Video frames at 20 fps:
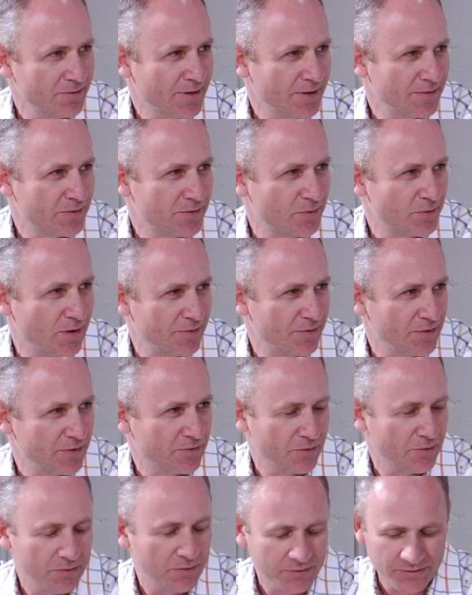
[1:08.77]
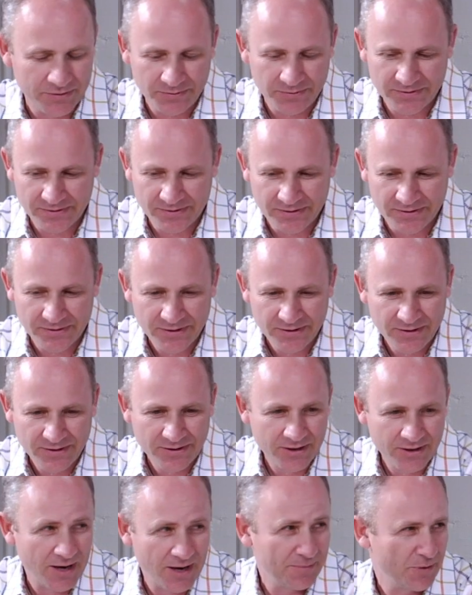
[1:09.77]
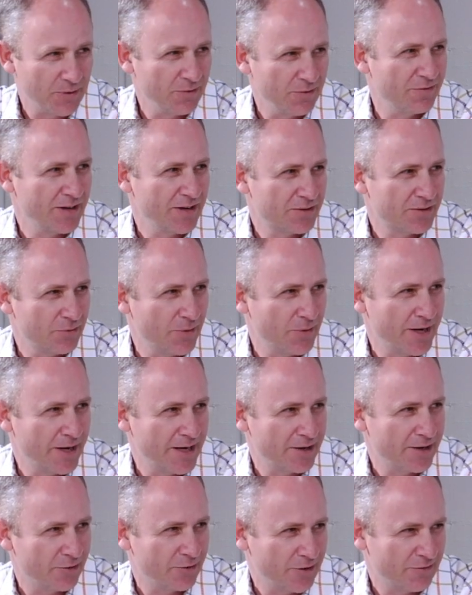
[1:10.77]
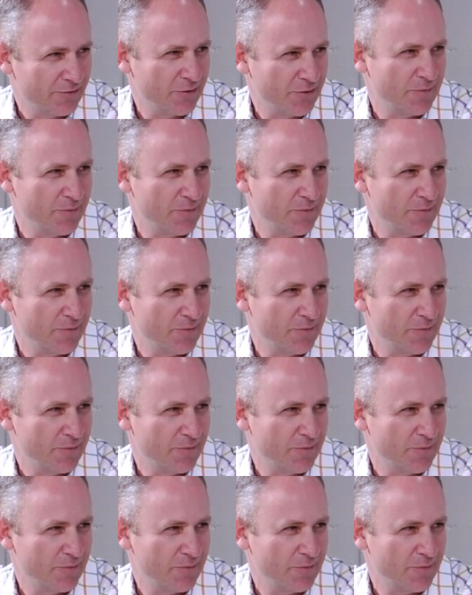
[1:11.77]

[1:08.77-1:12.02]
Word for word: I was 12 years old, and it was a Commodore VIC 20. I don't know if you